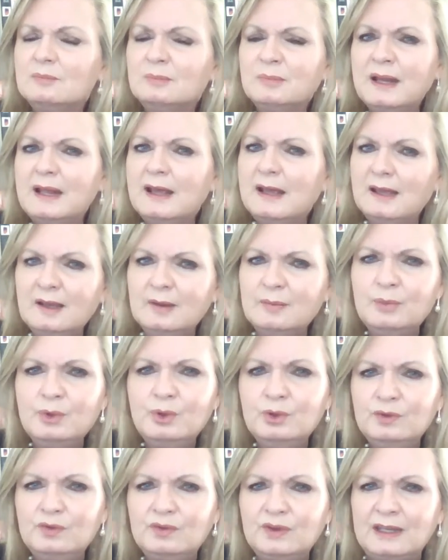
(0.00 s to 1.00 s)
playing a
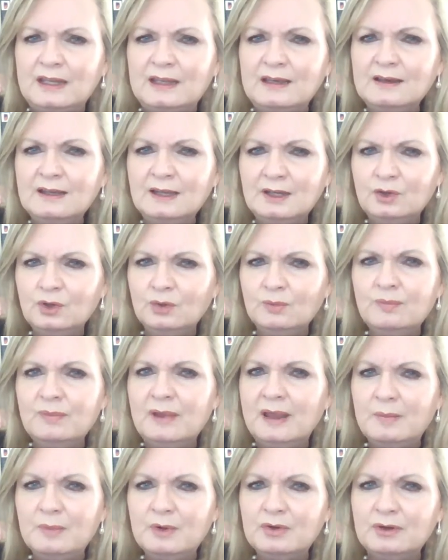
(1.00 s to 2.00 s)
movie in your
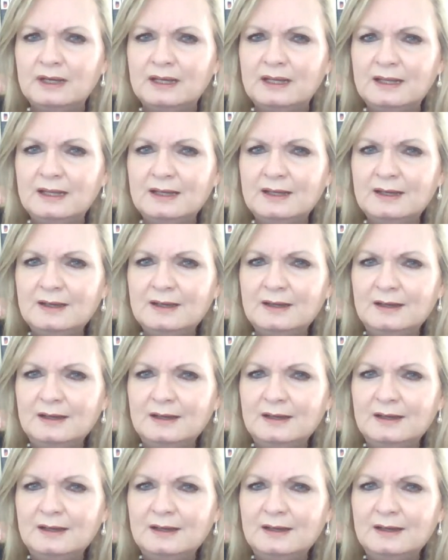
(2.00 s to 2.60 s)
memory